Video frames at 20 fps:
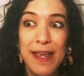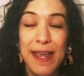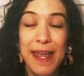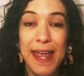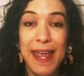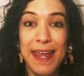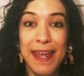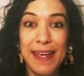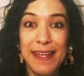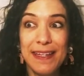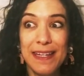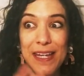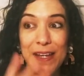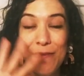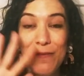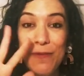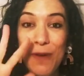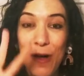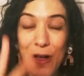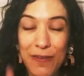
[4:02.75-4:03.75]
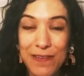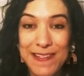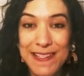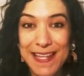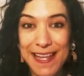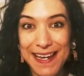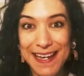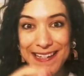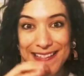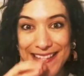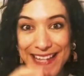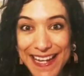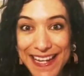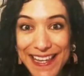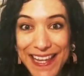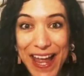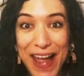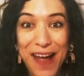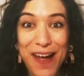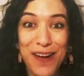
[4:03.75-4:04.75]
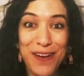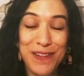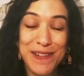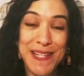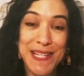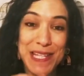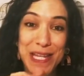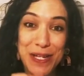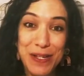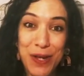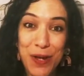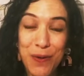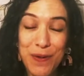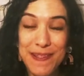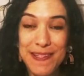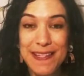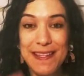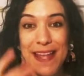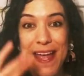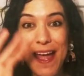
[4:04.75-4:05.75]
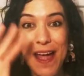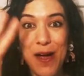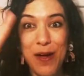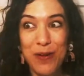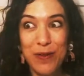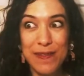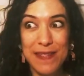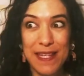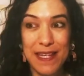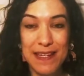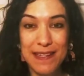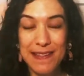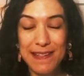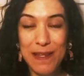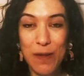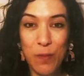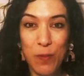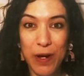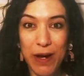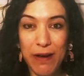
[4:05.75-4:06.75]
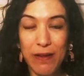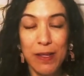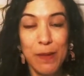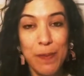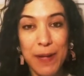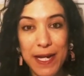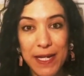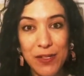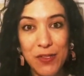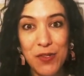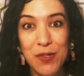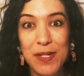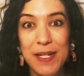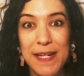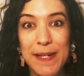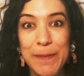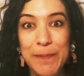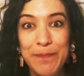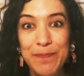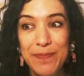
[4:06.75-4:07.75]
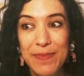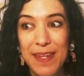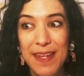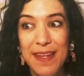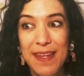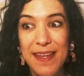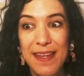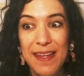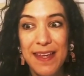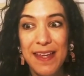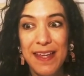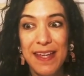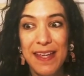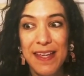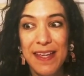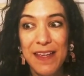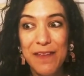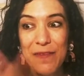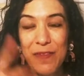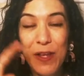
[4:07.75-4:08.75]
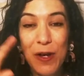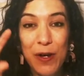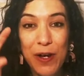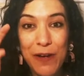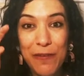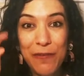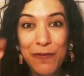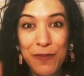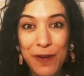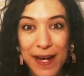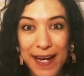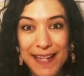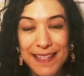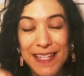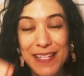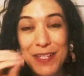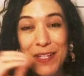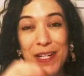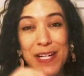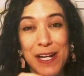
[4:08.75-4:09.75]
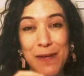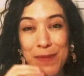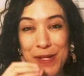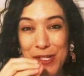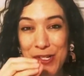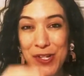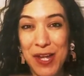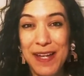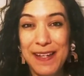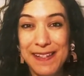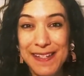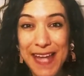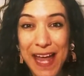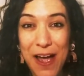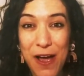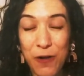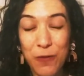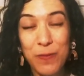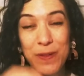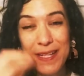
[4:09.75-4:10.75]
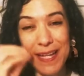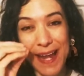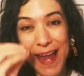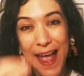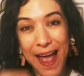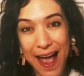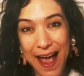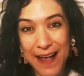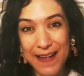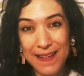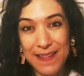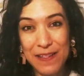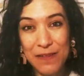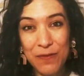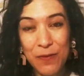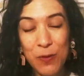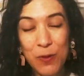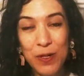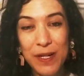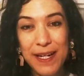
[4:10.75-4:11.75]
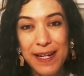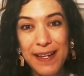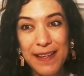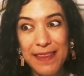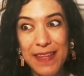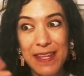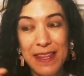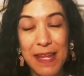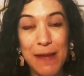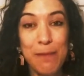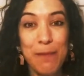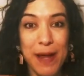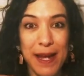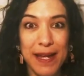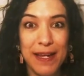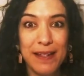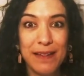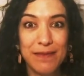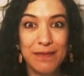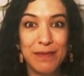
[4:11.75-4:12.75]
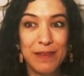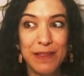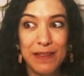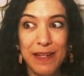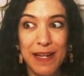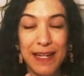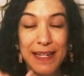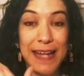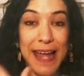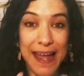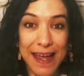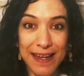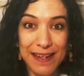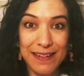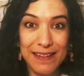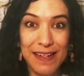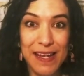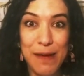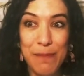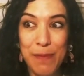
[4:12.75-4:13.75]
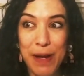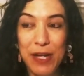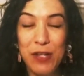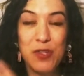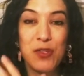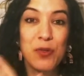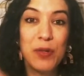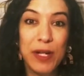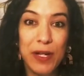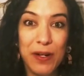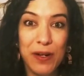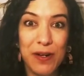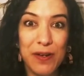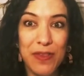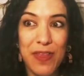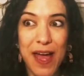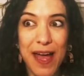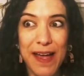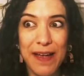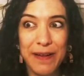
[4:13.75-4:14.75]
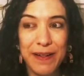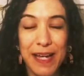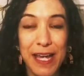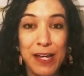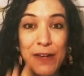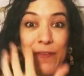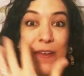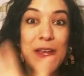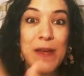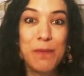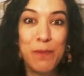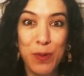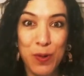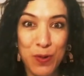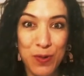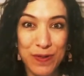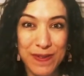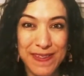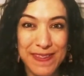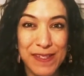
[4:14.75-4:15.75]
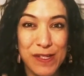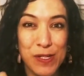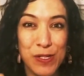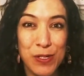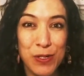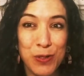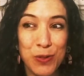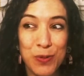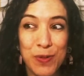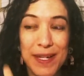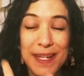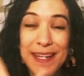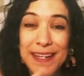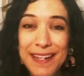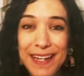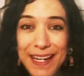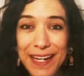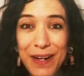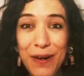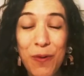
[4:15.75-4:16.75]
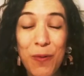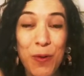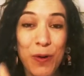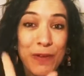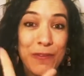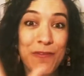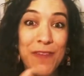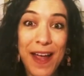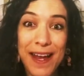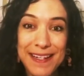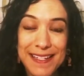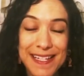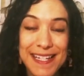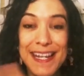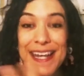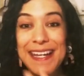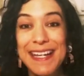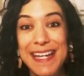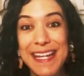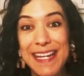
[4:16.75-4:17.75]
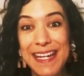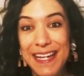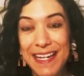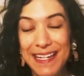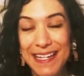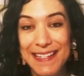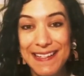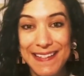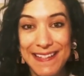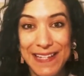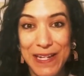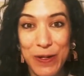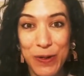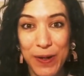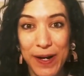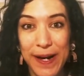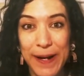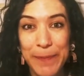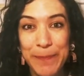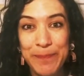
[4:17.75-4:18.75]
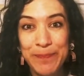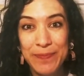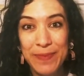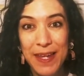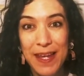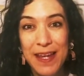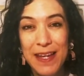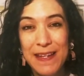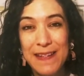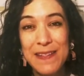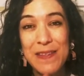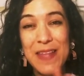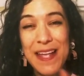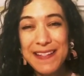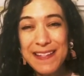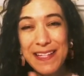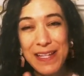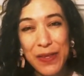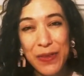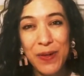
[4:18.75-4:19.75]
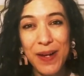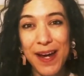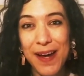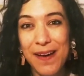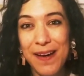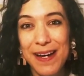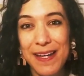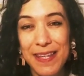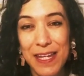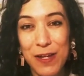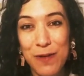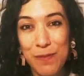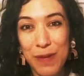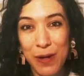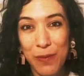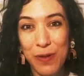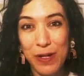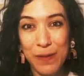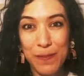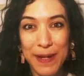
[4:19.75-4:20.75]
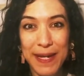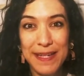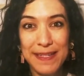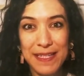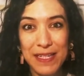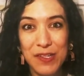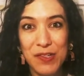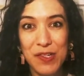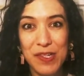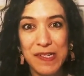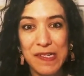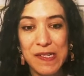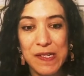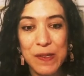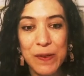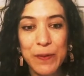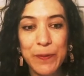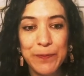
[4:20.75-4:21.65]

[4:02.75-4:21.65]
And if all of a sudden it's in the house and they know it's in the house and it's somewhere in the pantry, if they're afraid that they're going to be shut down when they ask for it, then it might trigger that kind of impulse to eat it or find it and eat it in secret. So that's another area that you might want to pay attention to.